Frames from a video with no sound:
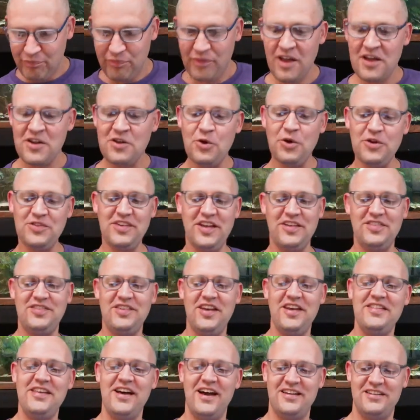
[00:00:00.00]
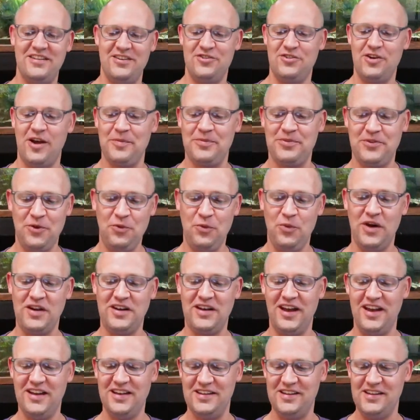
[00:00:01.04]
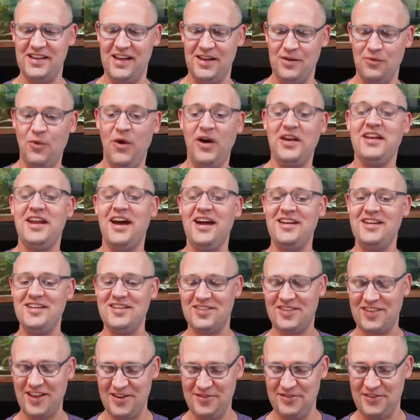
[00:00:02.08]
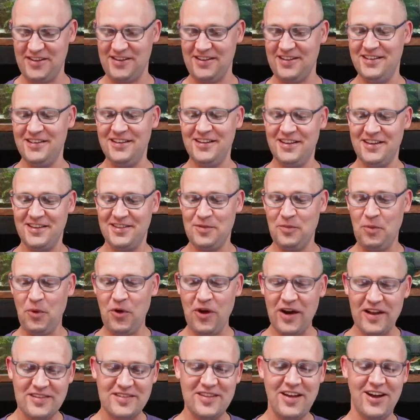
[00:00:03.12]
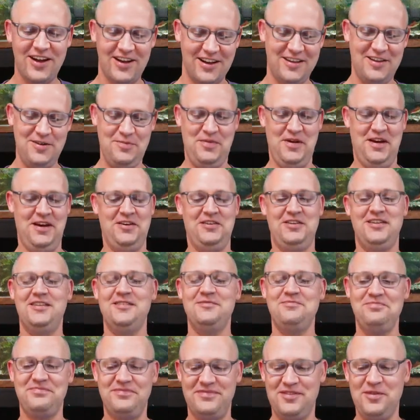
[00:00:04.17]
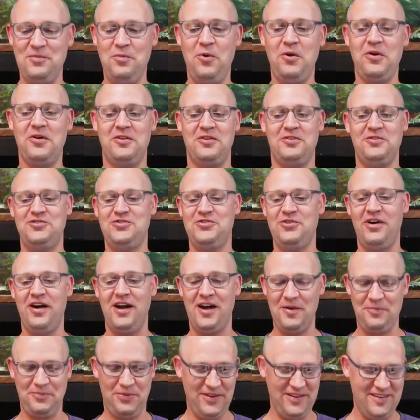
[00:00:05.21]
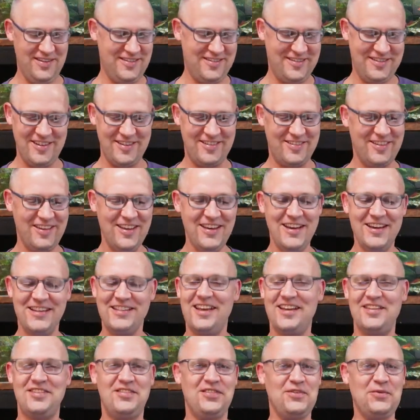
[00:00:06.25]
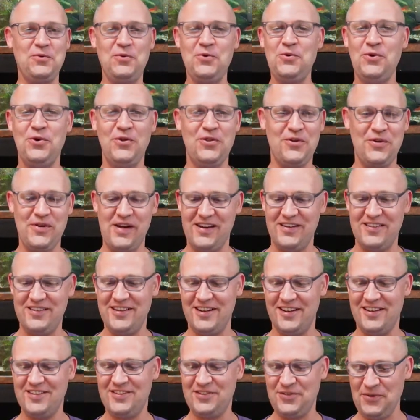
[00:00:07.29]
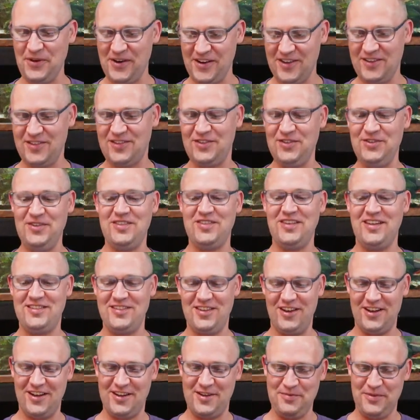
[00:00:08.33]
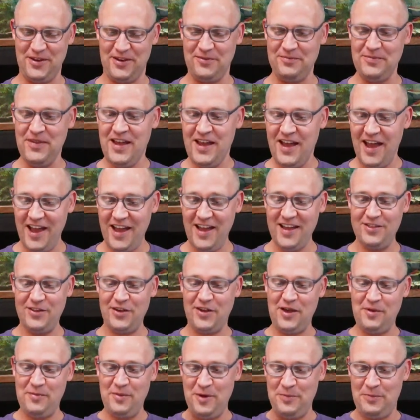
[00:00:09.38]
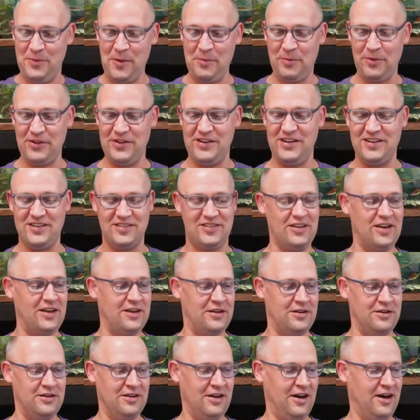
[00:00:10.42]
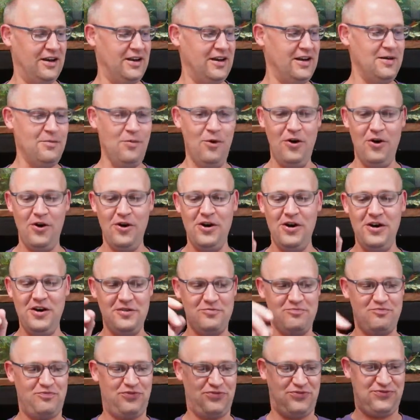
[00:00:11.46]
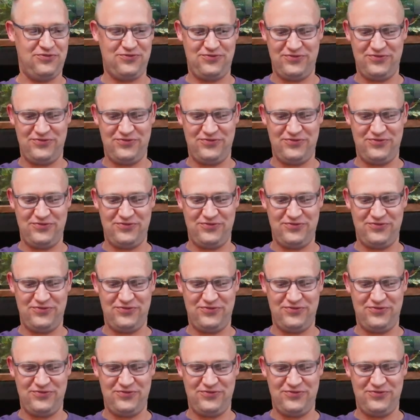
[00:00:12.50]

Of course, I say that and it drops to 198, 197. The more I talk about it, the more it'll drop. That's the rule around here, I swear. As soon as I talk about, hey, look how many people are here, it's like, not anymore.